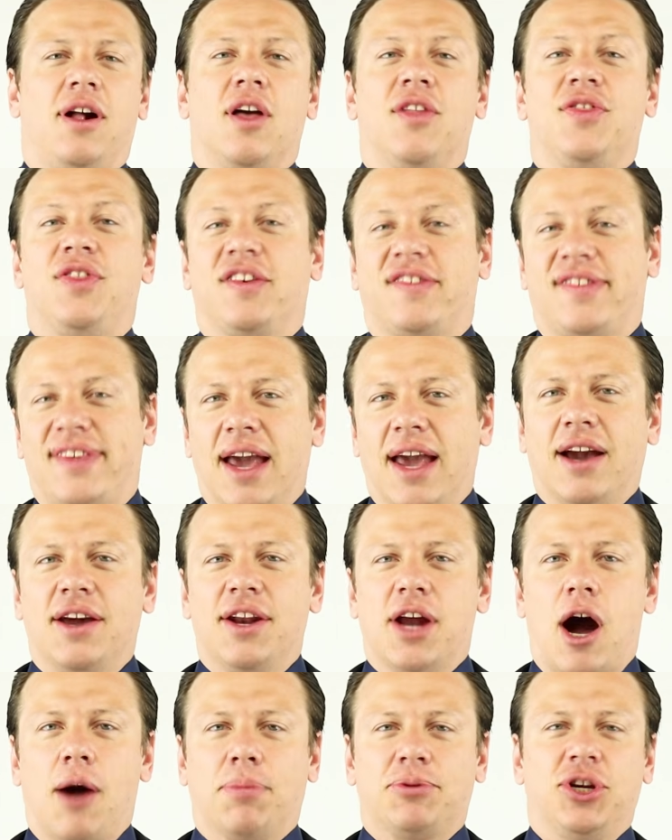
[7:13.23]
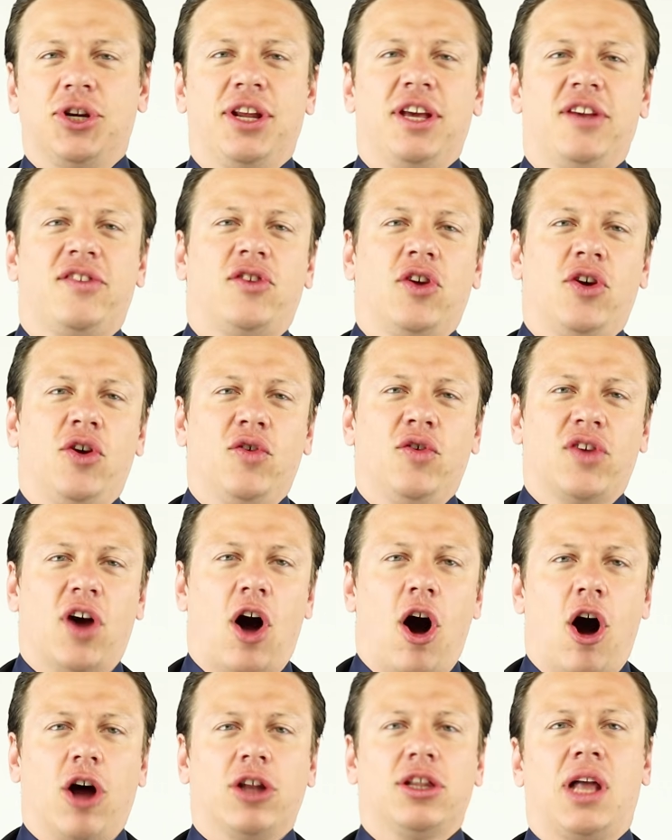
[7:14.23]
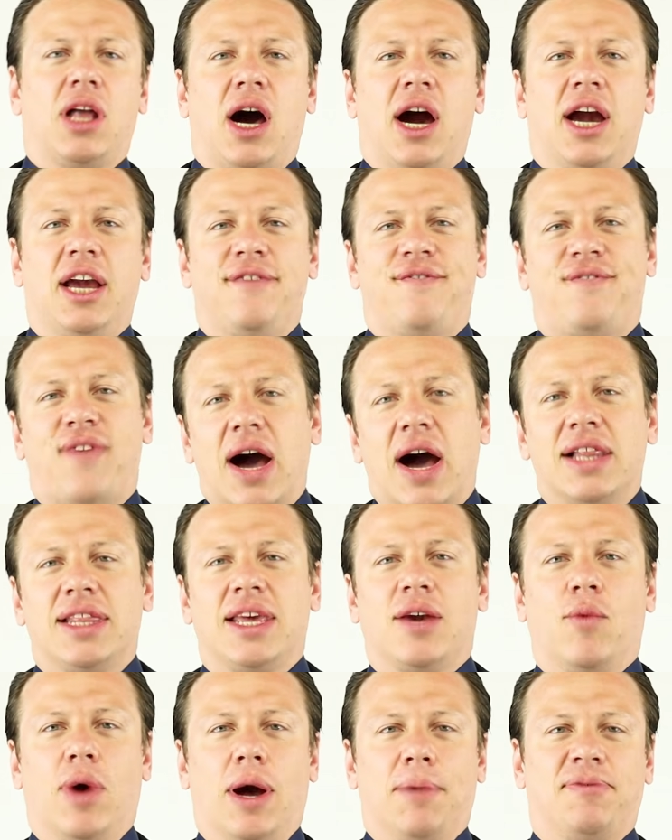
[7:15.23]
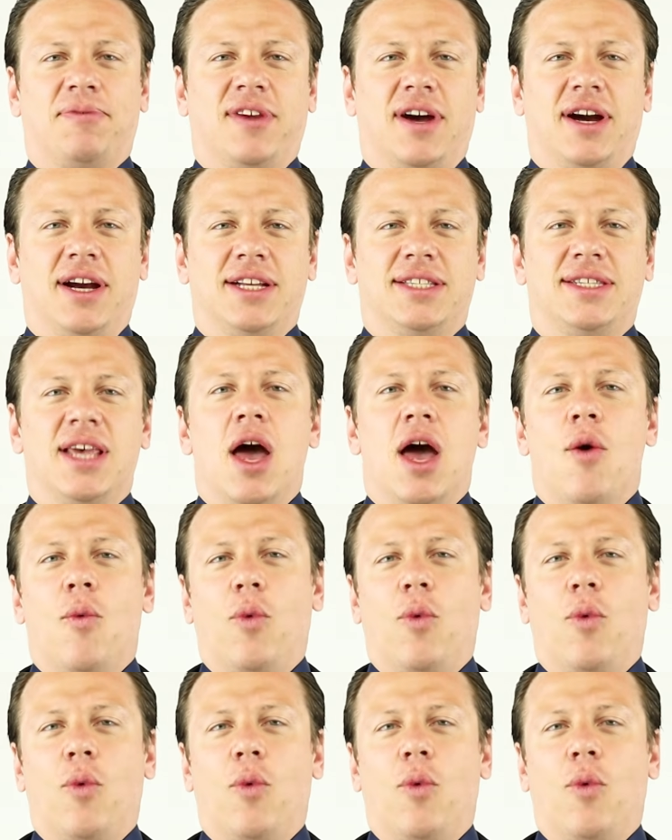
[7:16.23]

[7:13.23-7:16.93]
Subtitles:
The second option is to use online filing websites,